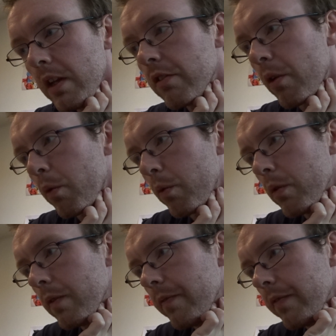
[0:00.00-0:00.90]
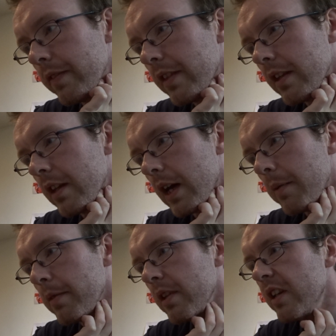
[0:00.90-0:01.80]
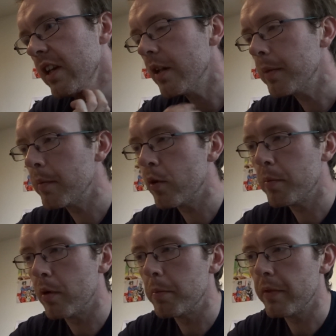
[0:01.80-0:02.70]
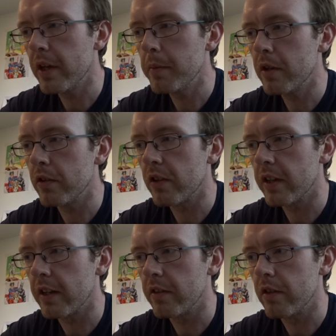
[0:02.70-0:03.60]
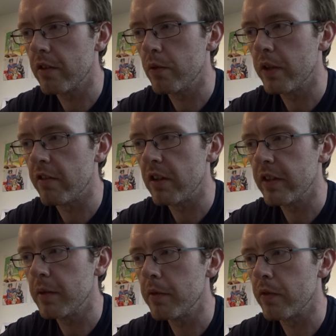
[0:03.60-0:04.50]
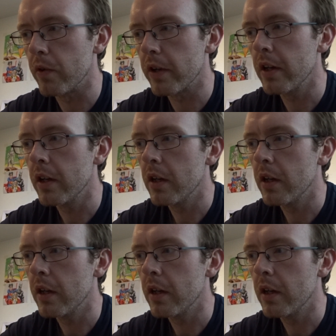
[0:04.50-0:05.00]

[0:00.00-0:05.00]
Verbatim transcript: So I'm a little bit more pumped there because I'd had the 2-day refeed before it.